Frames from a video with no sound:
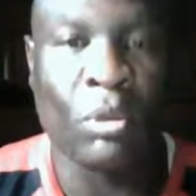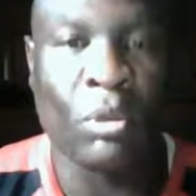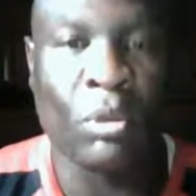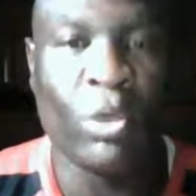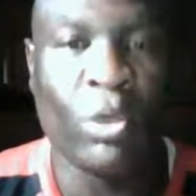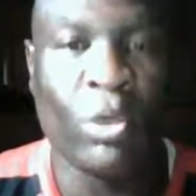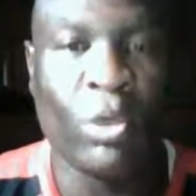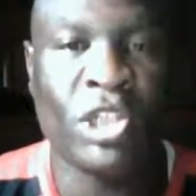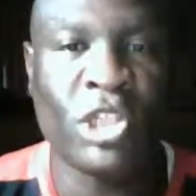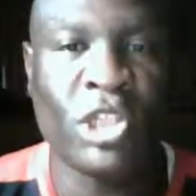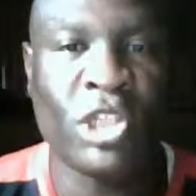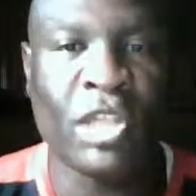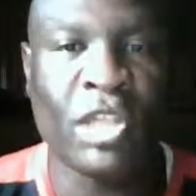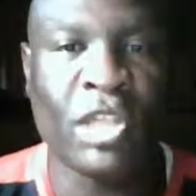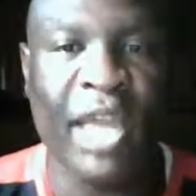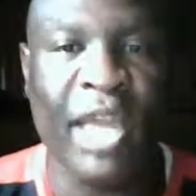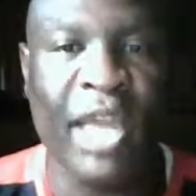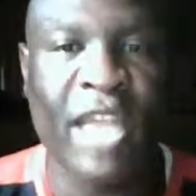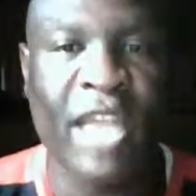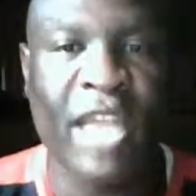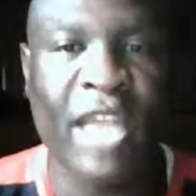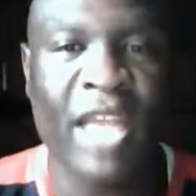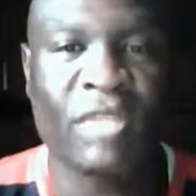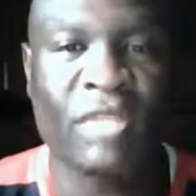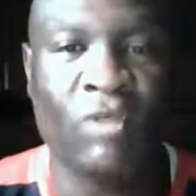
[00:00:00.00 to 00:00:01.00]
we should
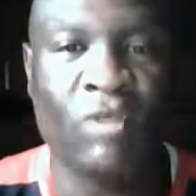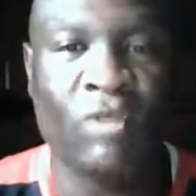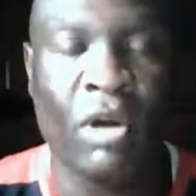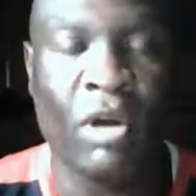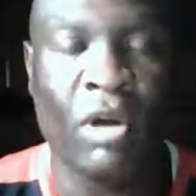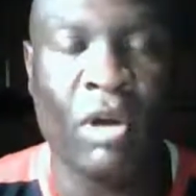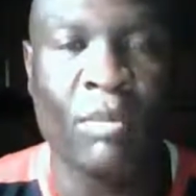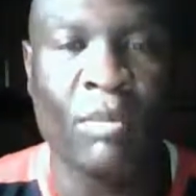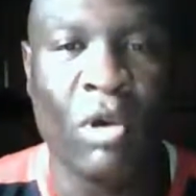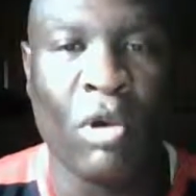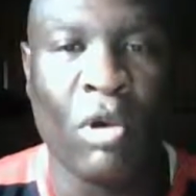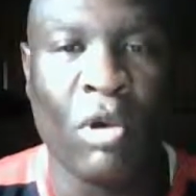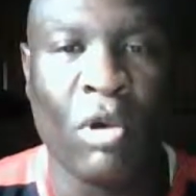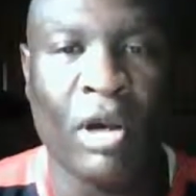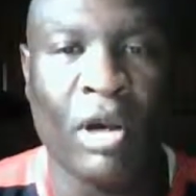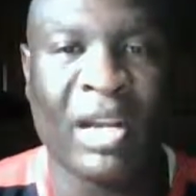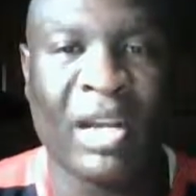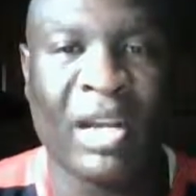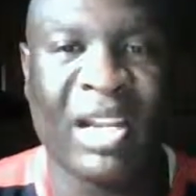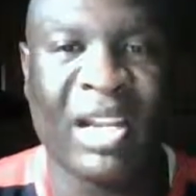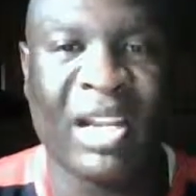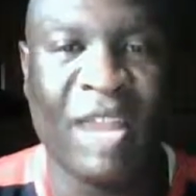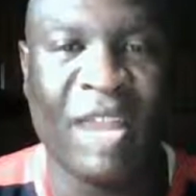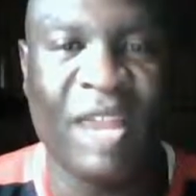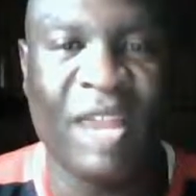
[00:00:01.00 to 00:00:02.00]
ask for more
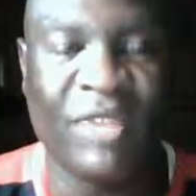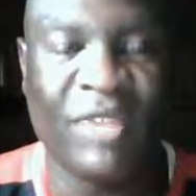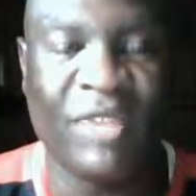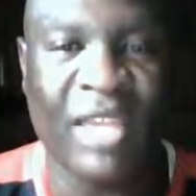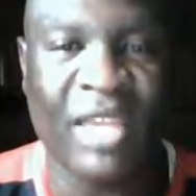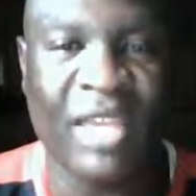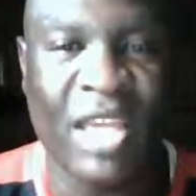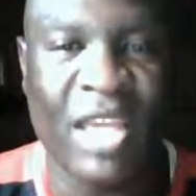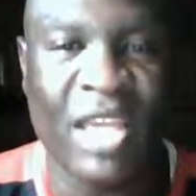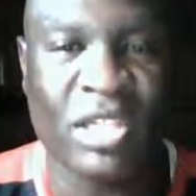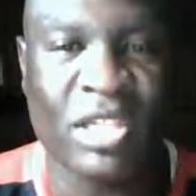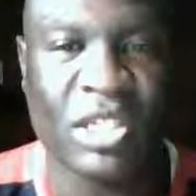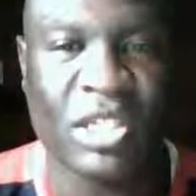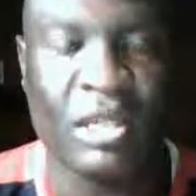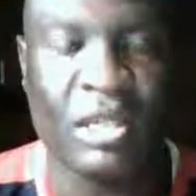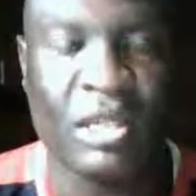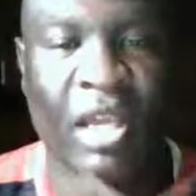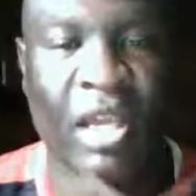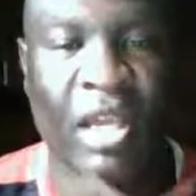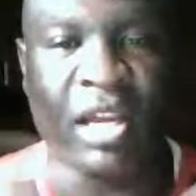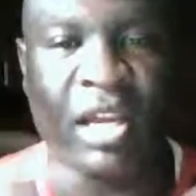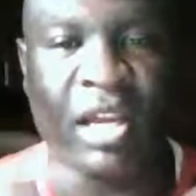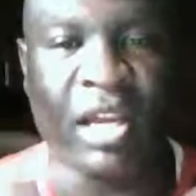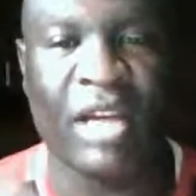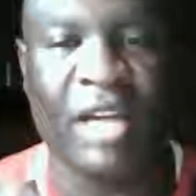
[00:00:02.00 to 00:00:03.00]
clarification
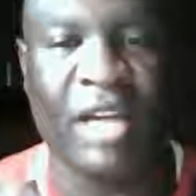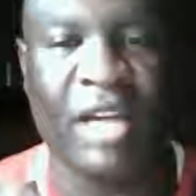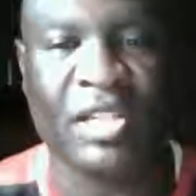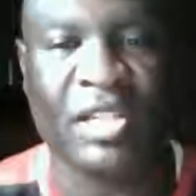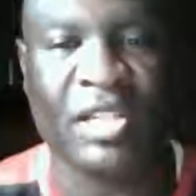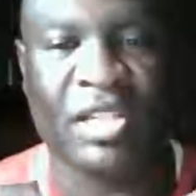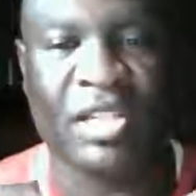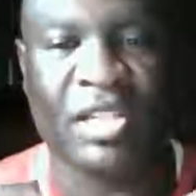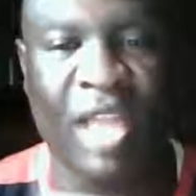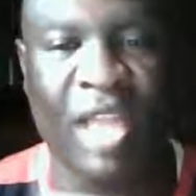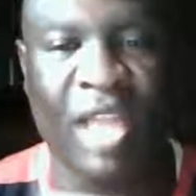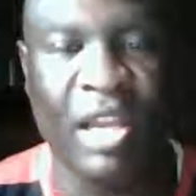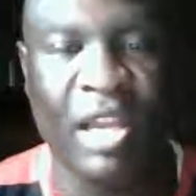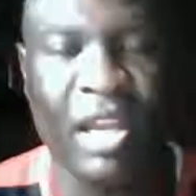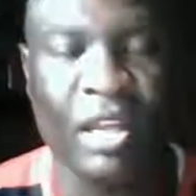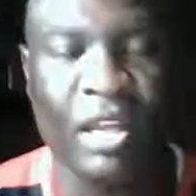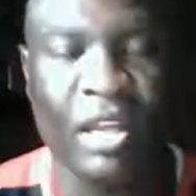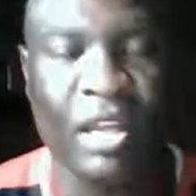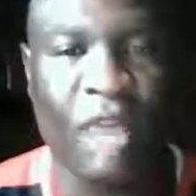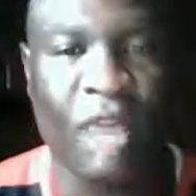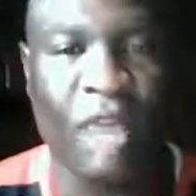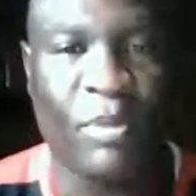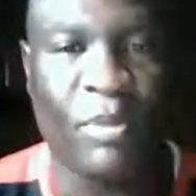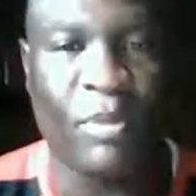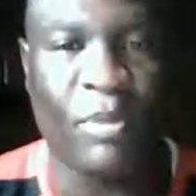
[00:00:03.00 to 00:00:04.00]
and understanding
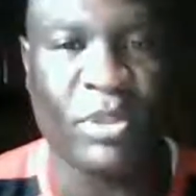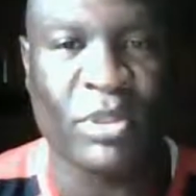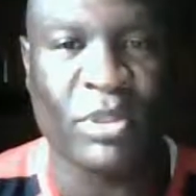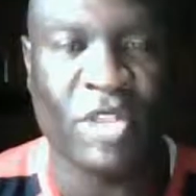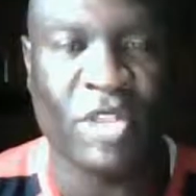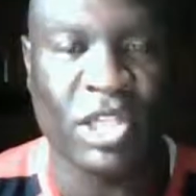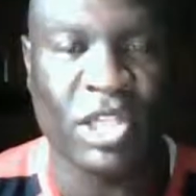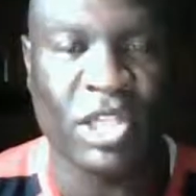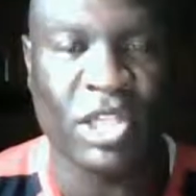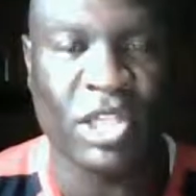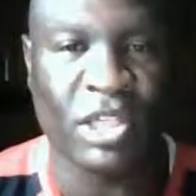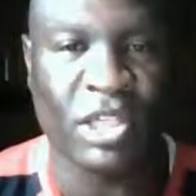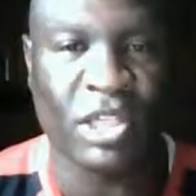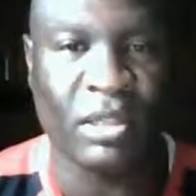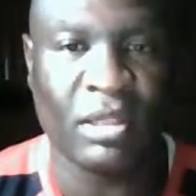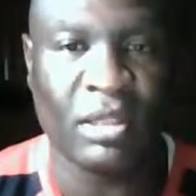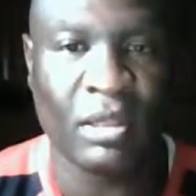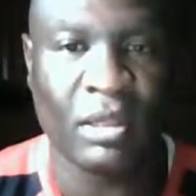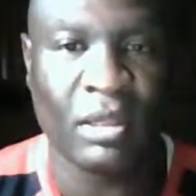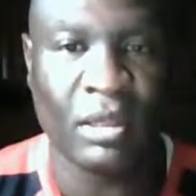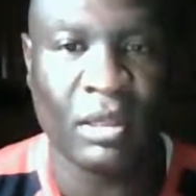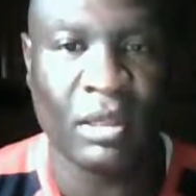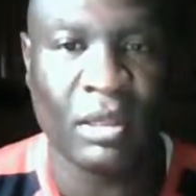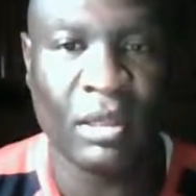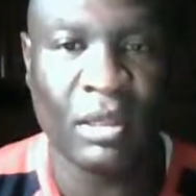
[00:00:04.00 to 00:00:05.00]
of a position,
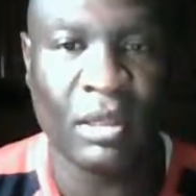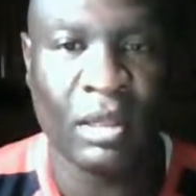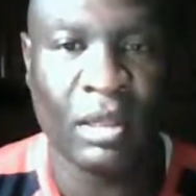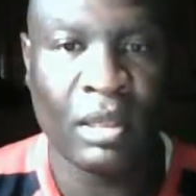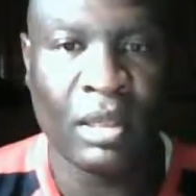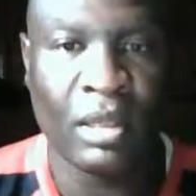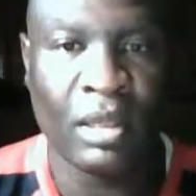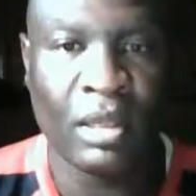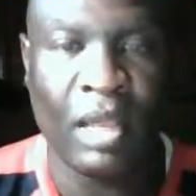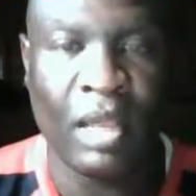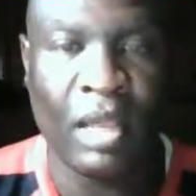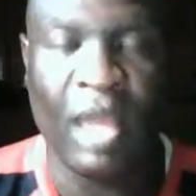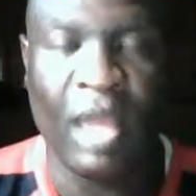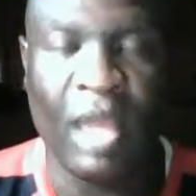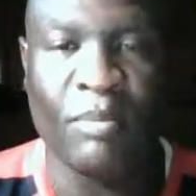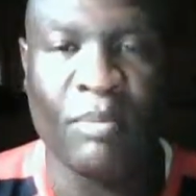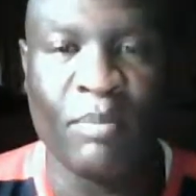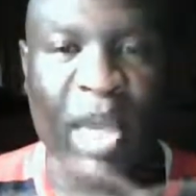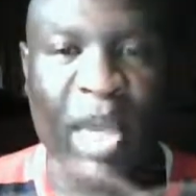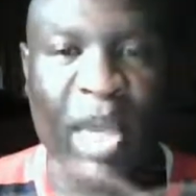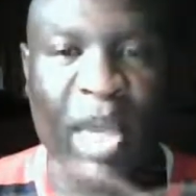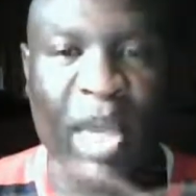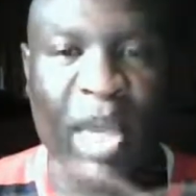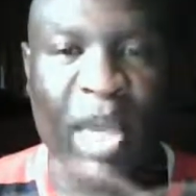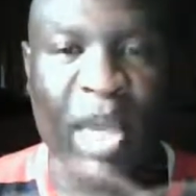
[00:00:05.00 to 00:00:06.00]
and
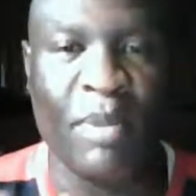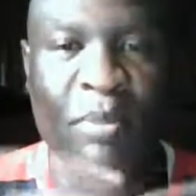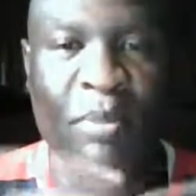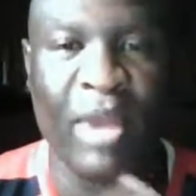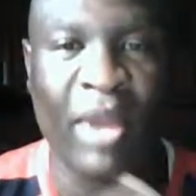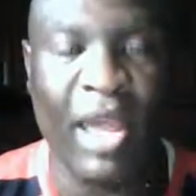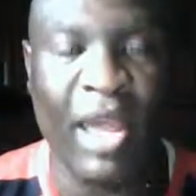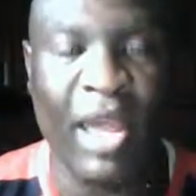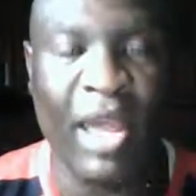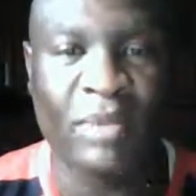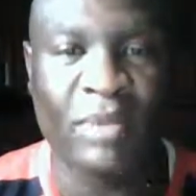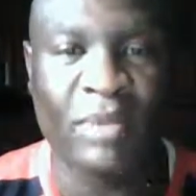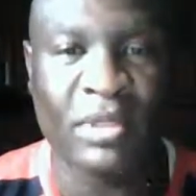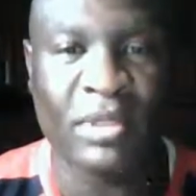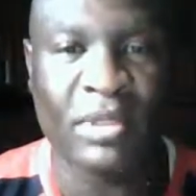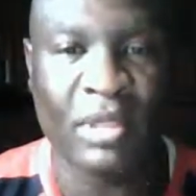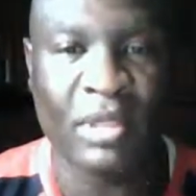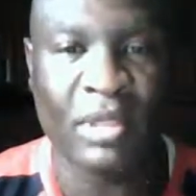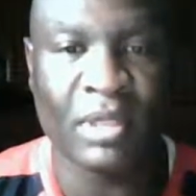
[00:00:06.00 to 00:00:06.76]
maybe perhaps